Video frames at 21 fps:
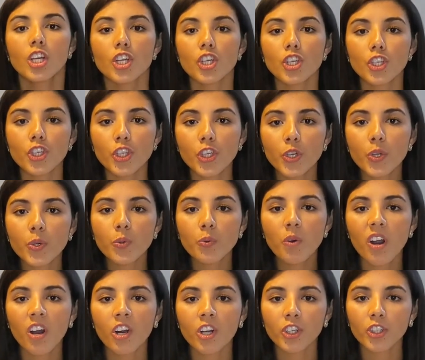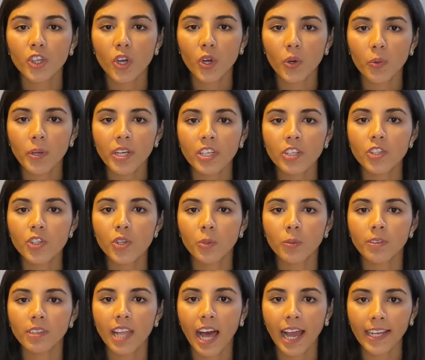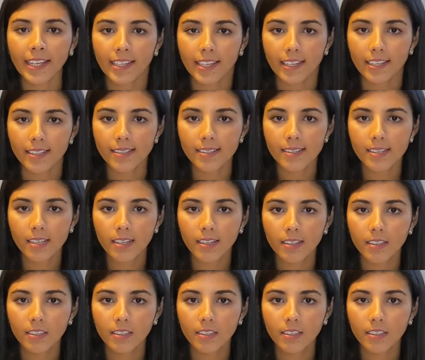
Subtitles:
You are going to like it.